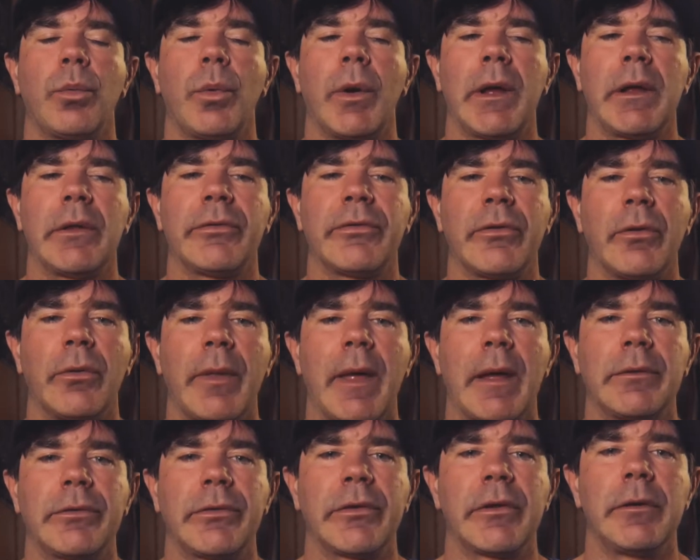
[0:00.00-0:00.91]
way. So
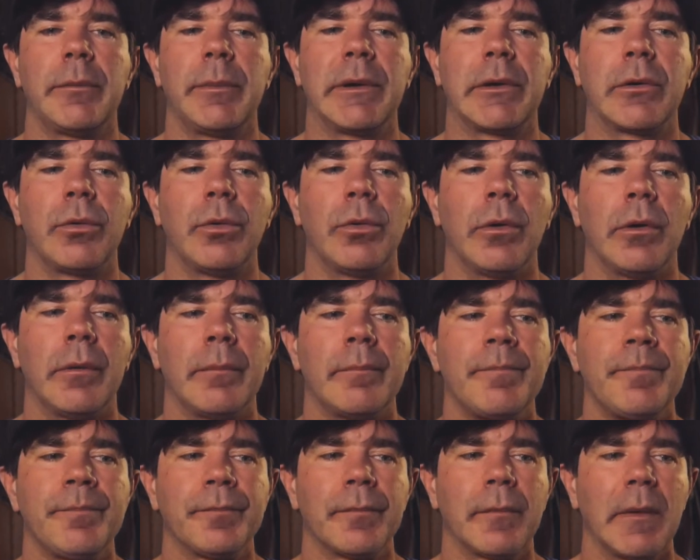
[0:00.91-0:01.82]
that's going to be cool.
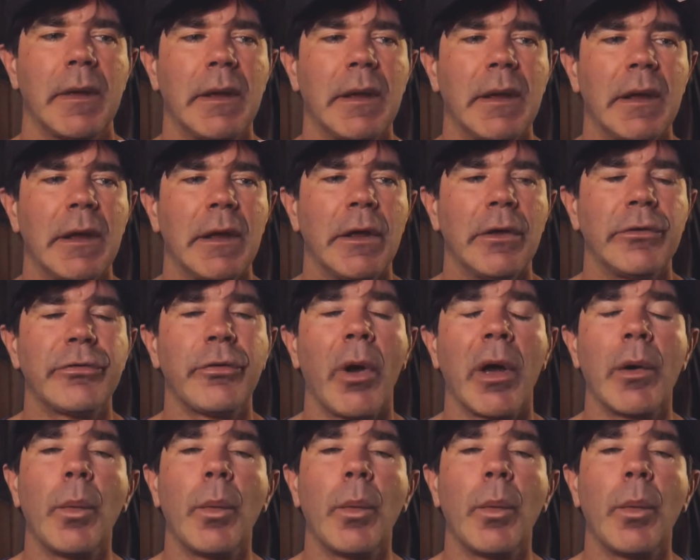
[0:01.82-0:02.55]
So